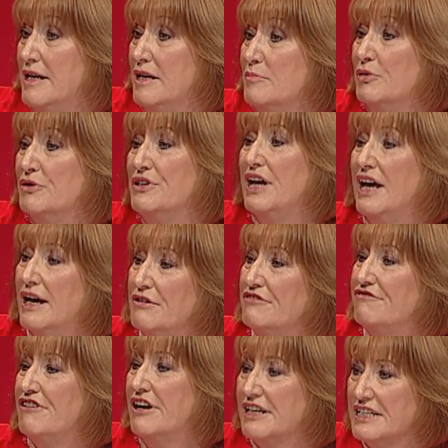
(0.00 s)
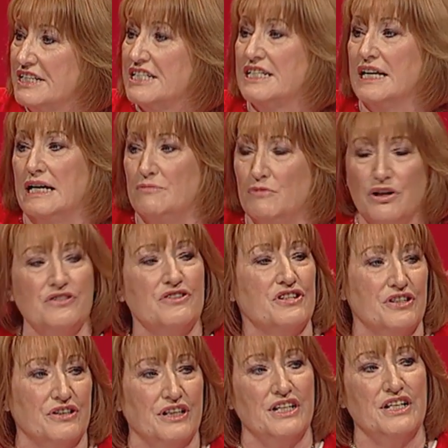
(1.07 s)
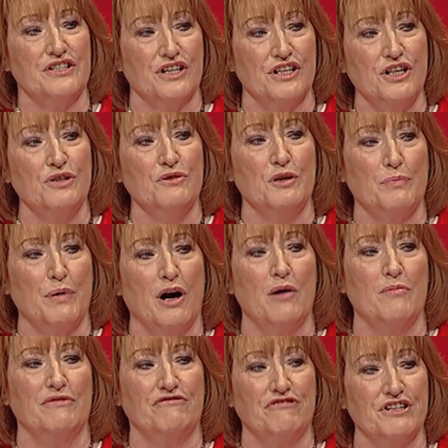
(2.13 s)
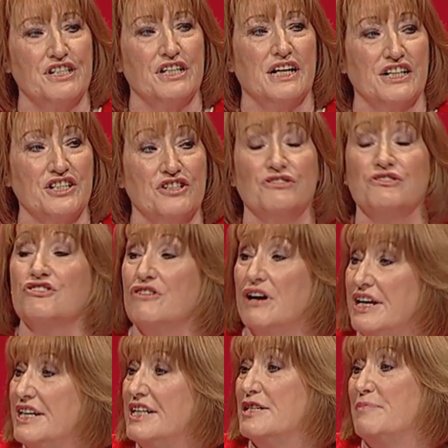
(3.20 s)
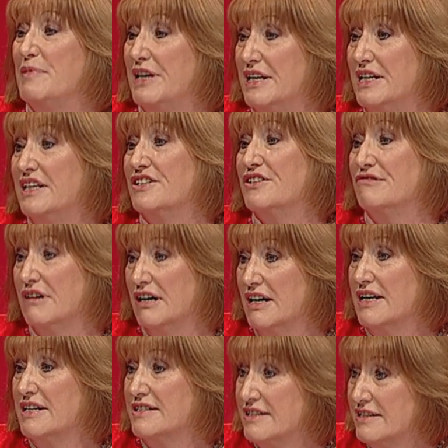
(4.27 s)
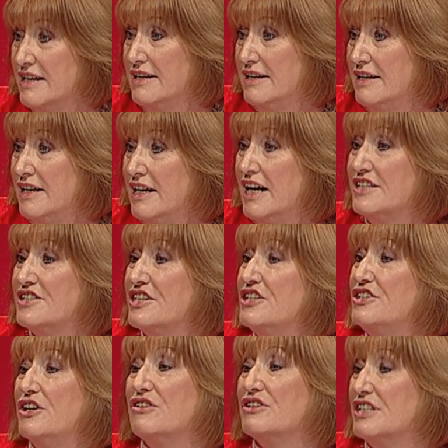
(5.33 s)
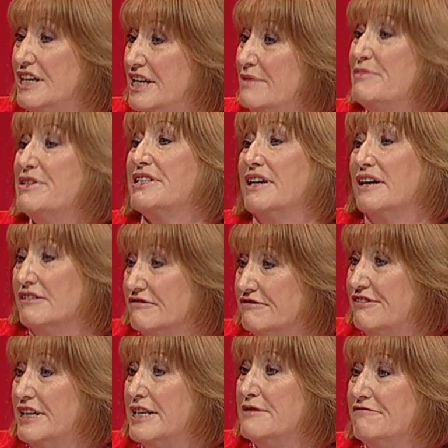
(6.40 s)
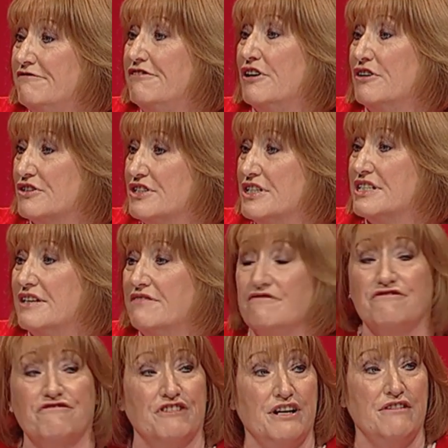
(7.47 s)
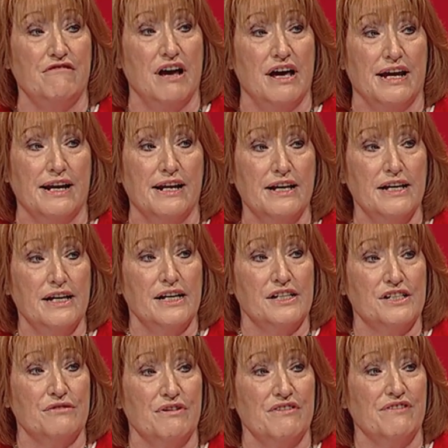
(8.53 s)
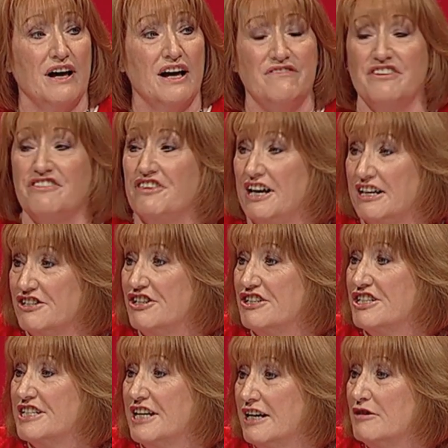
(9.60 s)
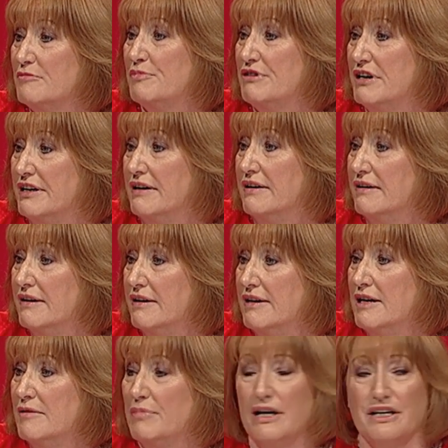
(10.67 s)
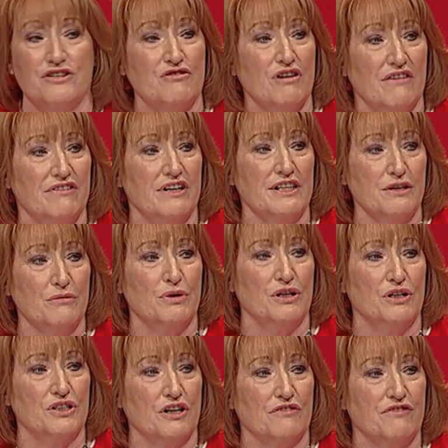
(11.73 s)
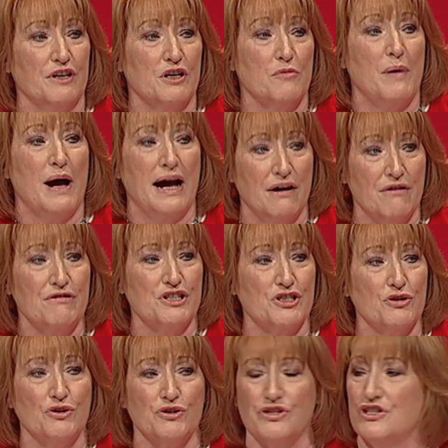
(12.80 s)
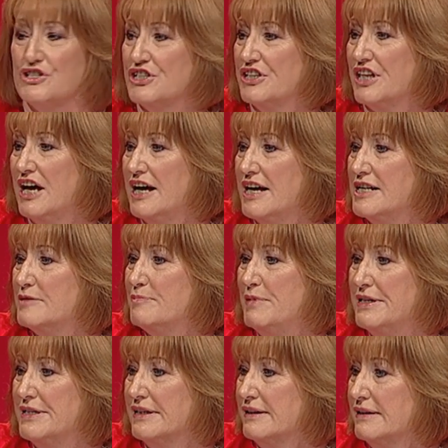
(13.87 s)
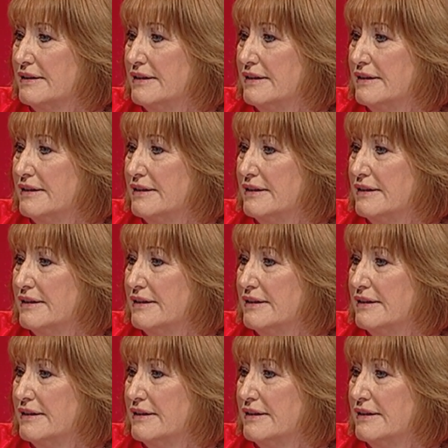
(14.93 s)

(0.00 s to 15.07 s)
But now the Frankenstein monster that is the new Department for International Trade is beginning to rise, as the doctor himself, Liam Fox, is given free rein to revive a Thatcher-style Britain by travelling the world, offering up our resources to the highest bidder.